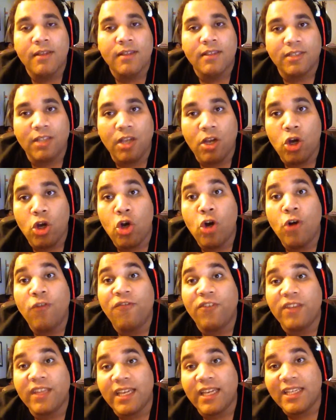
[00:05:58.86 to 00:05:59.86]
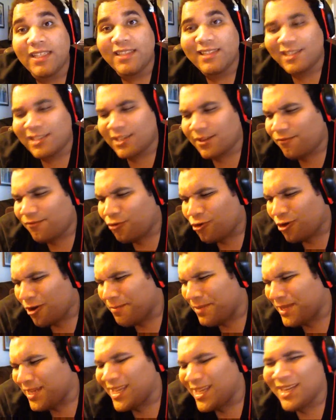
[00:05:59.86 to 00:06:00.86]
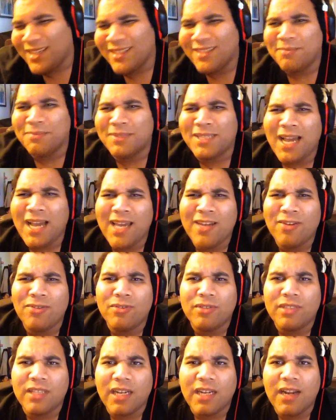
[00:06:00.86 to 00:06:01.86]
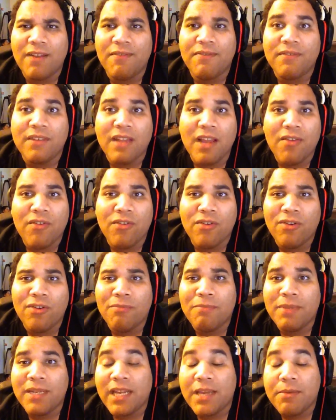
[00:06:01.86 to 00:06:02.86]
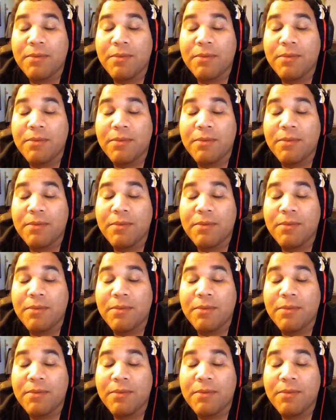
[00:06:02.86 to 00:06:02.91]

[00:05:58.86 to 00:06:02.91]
So for the N64, I've been getting some titles that I've never been